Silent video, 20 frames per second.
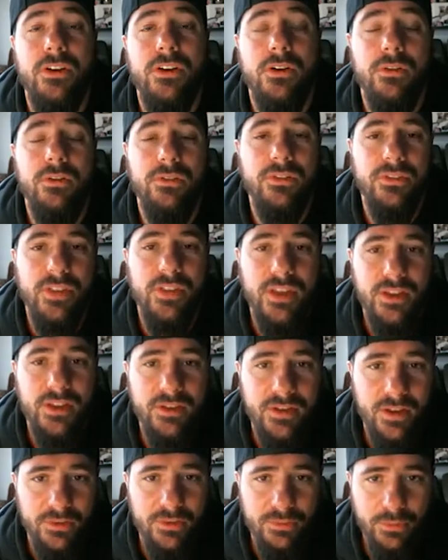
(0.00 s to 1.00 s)
it over his head,
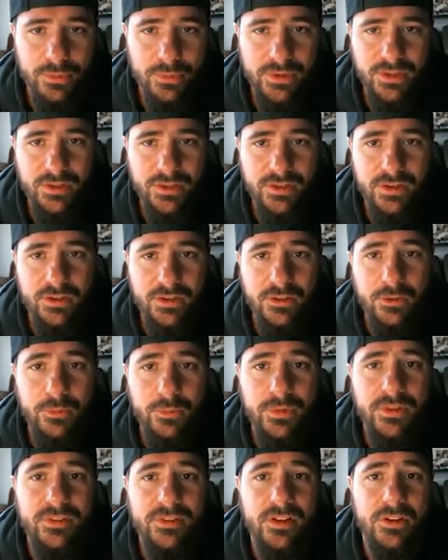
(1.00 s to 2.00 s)
and that's what we did there. A little
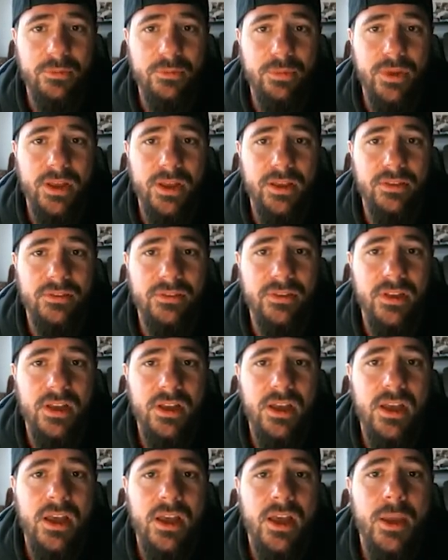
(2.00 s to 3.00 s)
bit of touch pass.
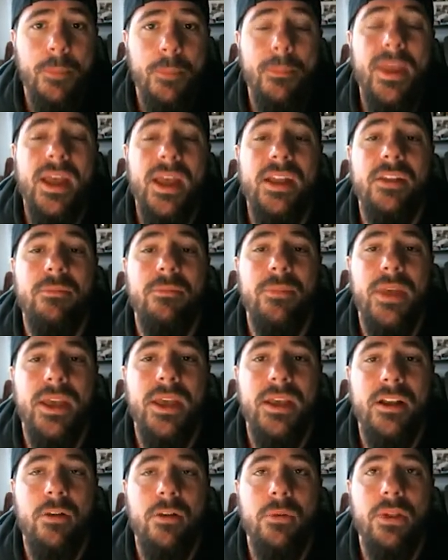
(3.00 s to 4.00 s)
Man to
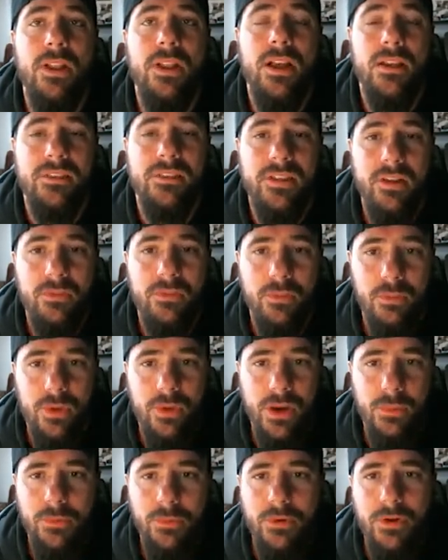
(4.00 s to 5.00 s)
man, I realized cover
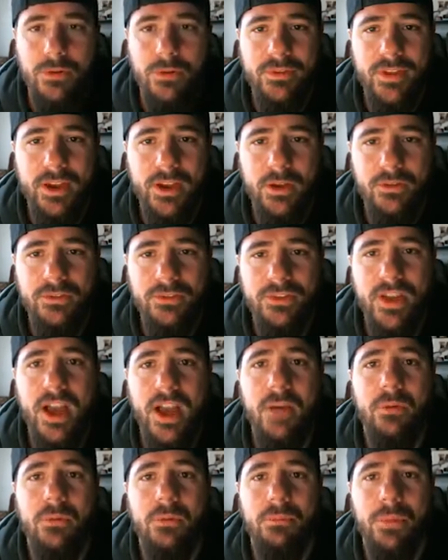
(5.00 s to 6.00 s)
one, I'm going to take a
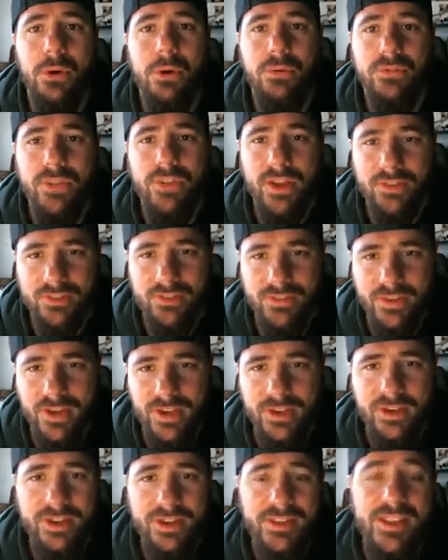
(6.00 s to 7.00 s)
shot with Bo Jackson
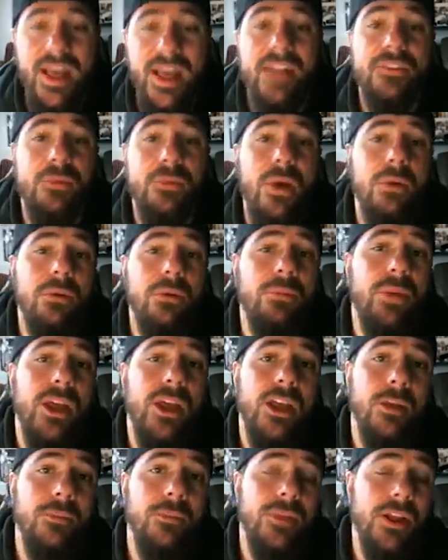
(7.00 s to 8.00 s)
tight end. That's why we
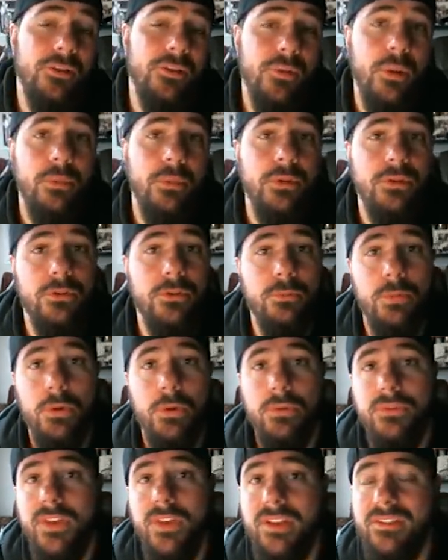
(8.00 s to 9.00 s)
pay him. That's why we use
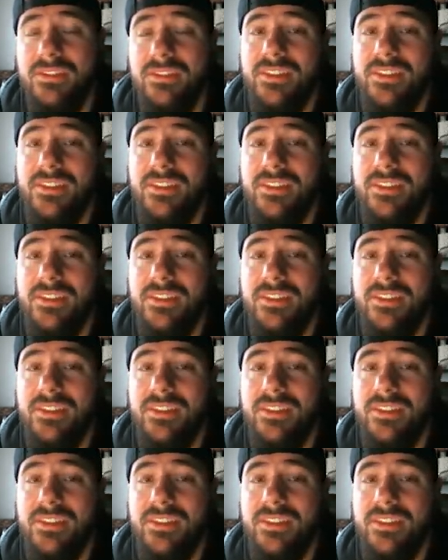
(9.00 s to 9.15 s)
Bo Jackson